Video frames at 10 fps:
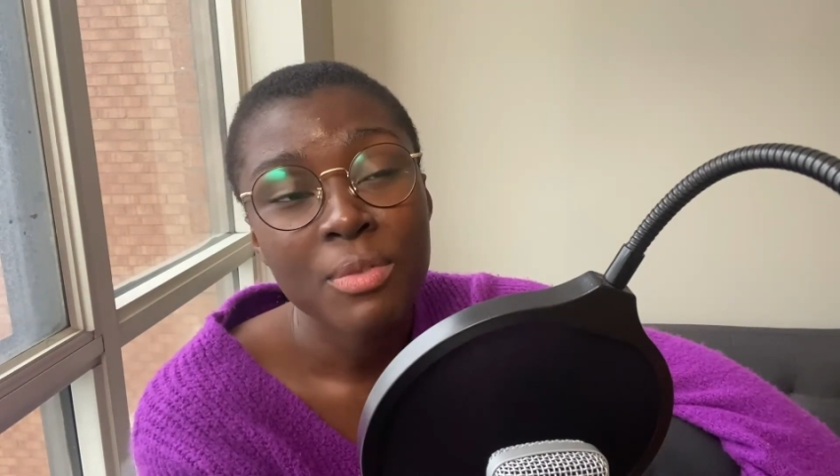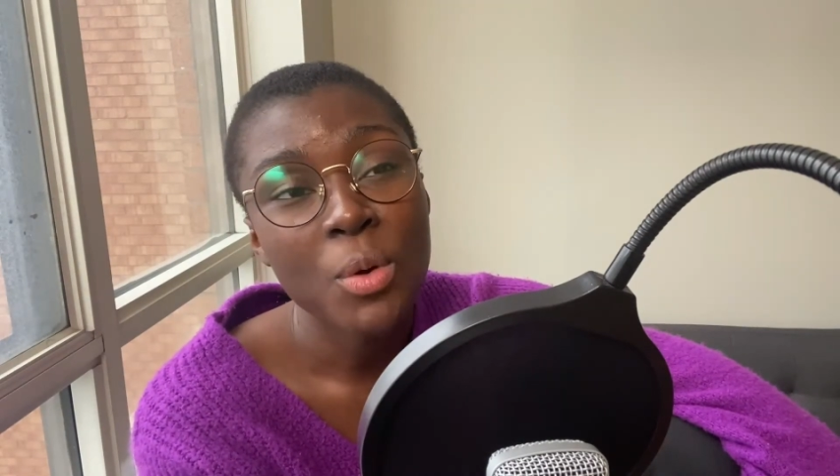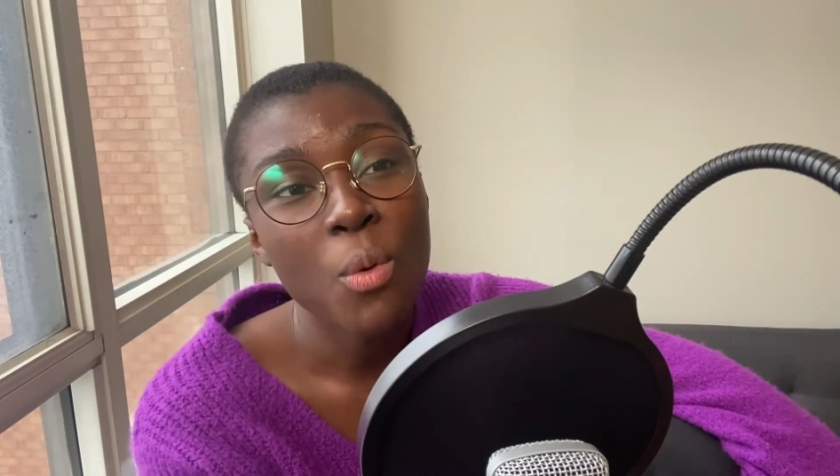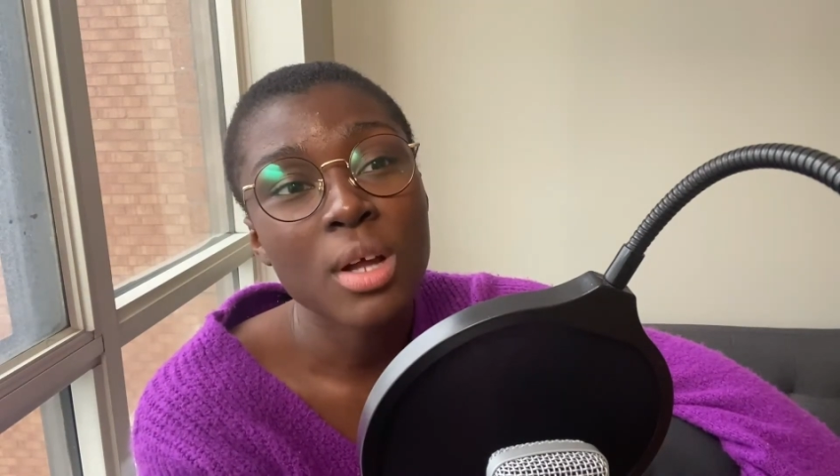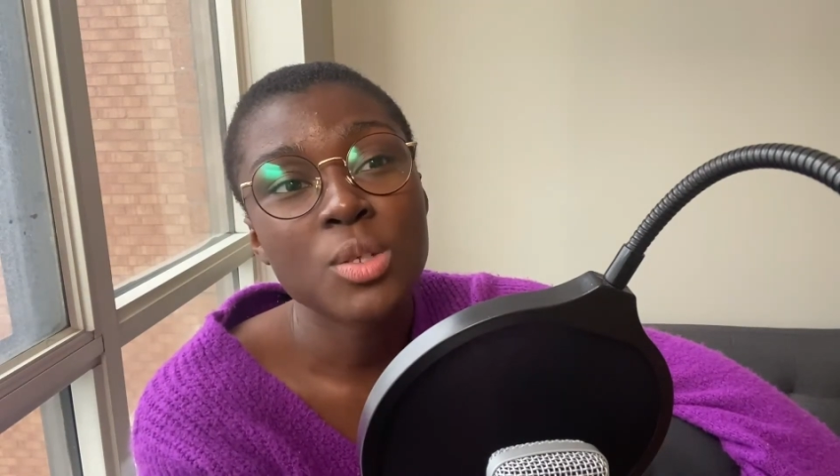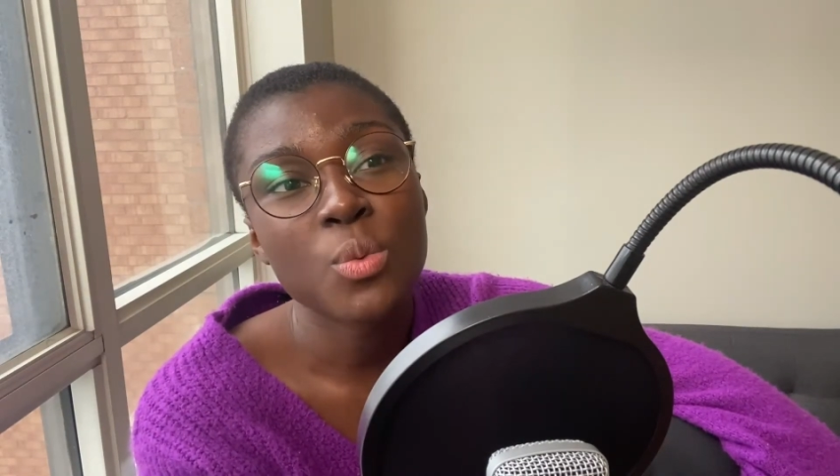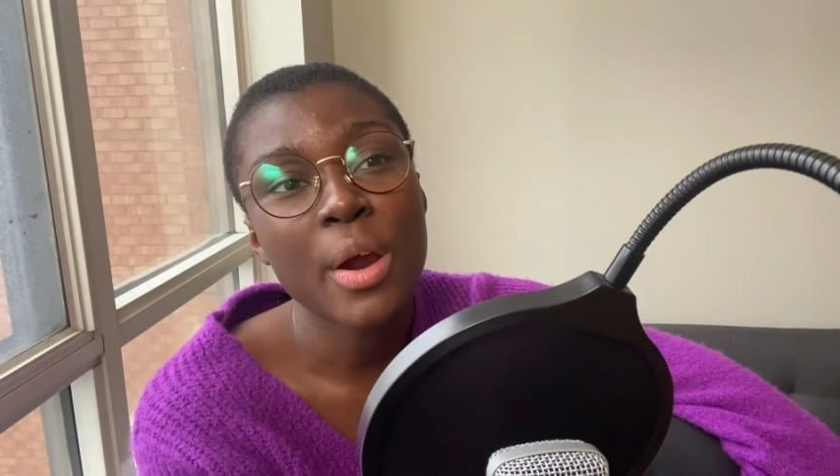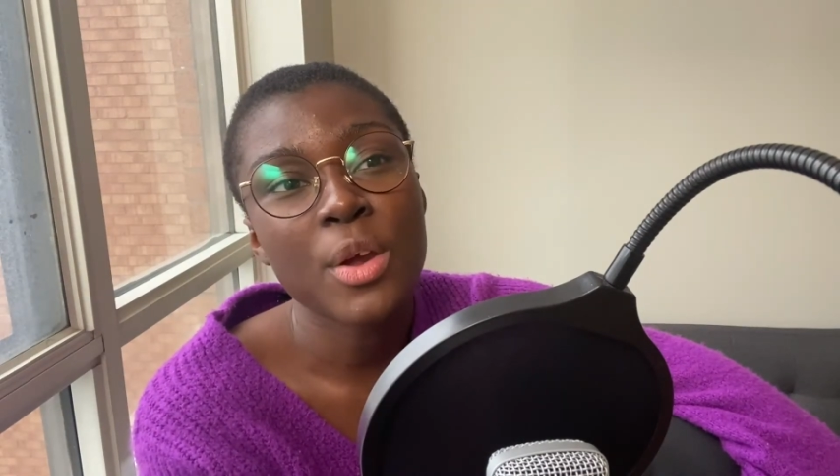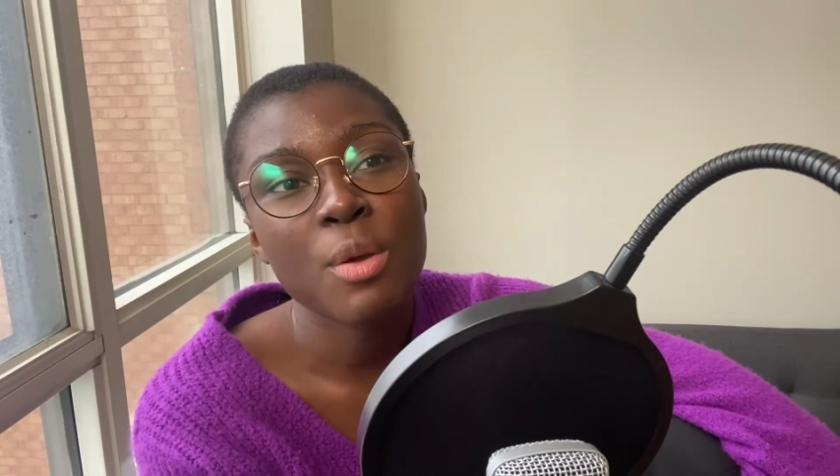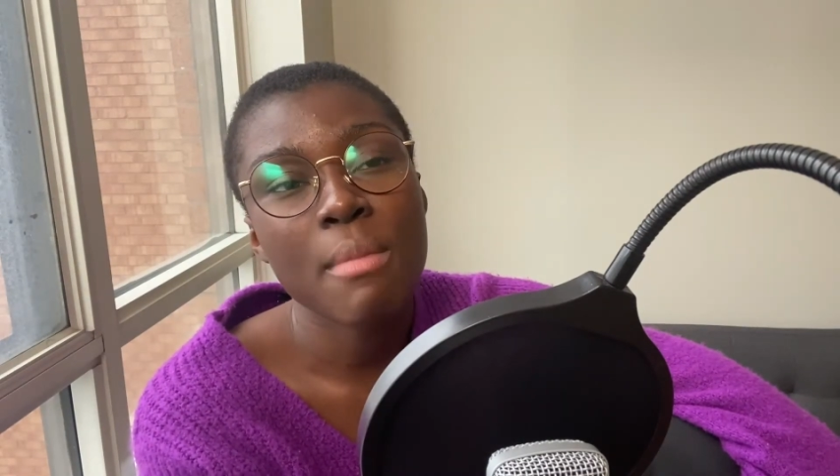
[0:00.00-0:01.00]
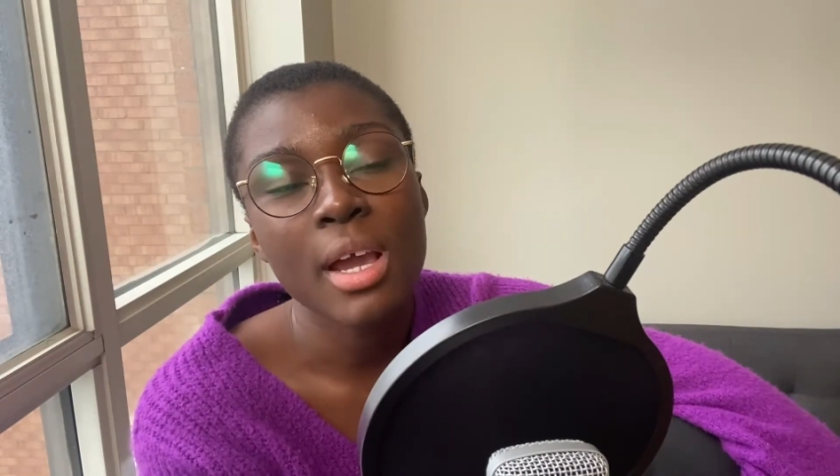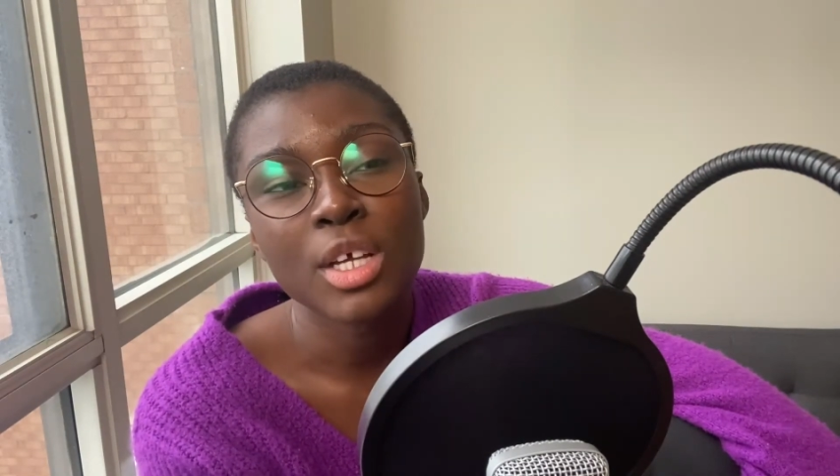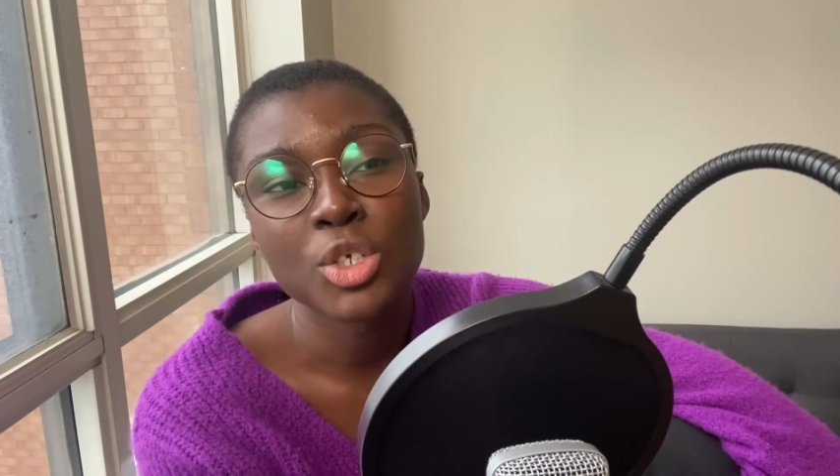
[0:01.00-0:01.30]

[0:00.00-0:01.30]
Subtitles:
The ones where you make a